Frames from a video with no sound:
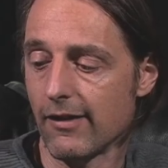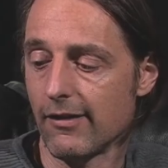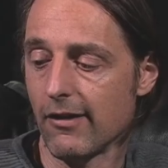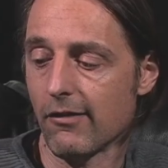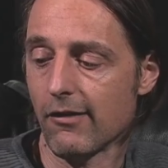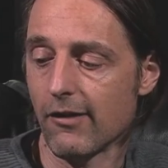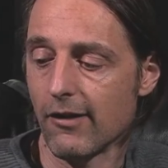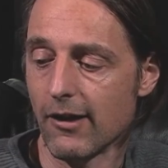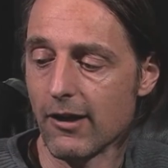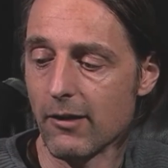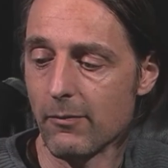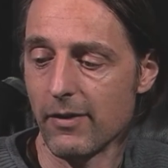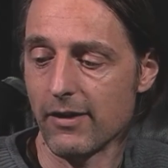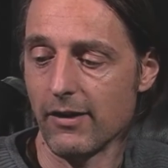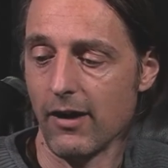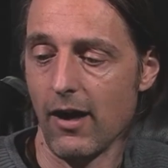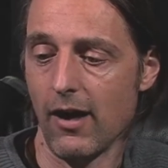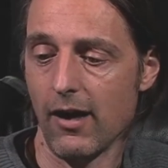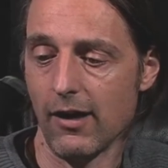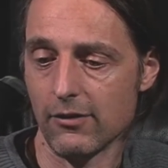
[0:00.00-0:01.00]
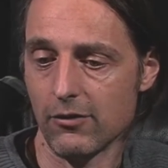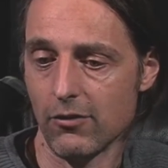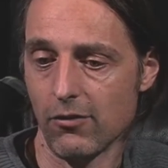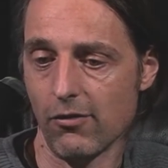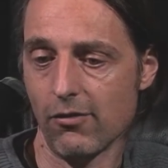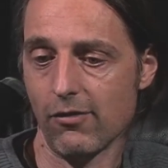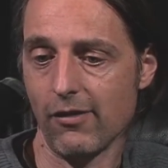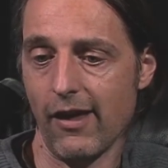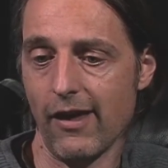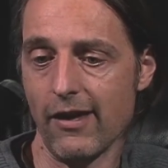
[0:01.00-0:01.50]
is a little bit hard to
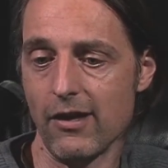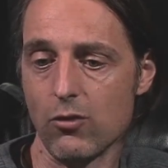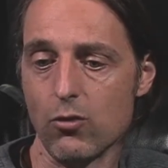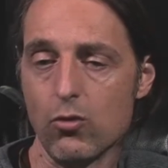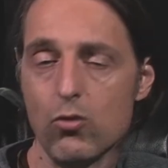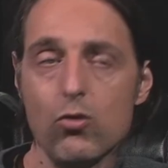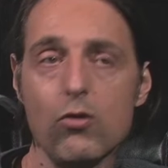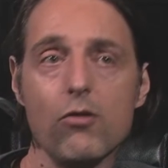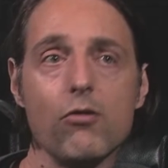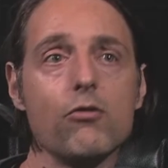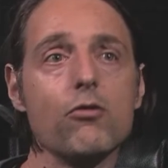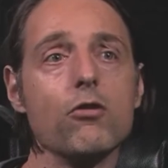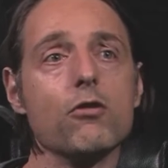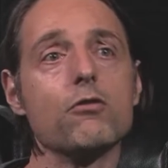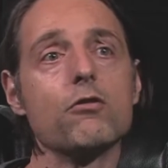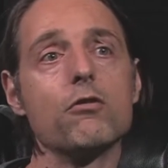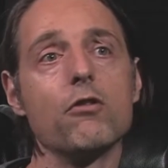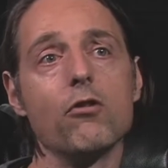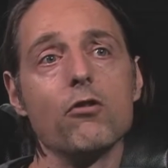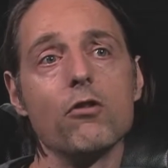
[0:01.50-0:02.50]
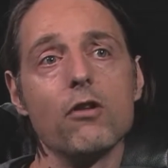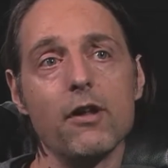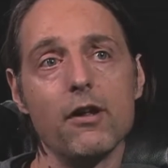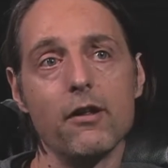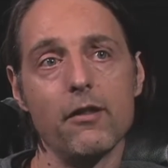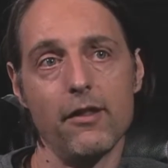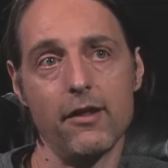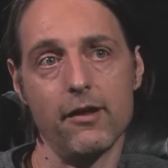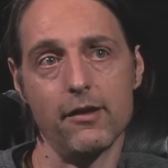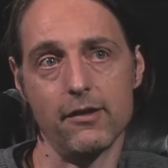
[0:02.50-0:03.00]
say who is
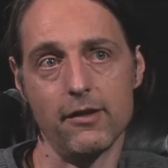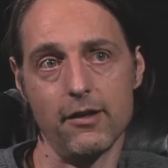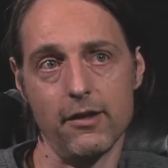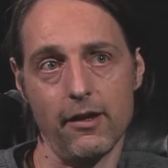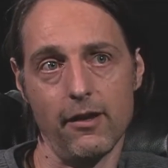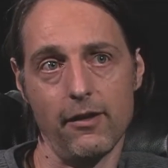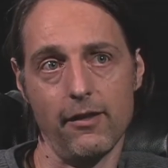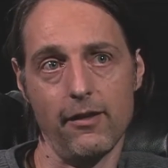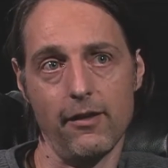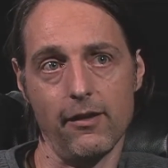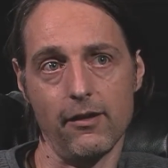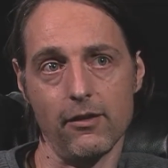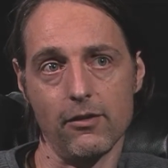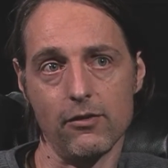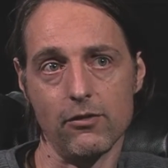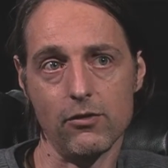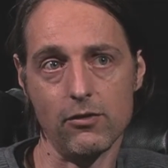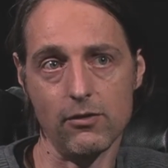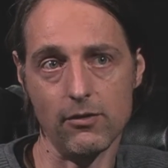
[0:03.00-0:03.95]
controlling the entire thing.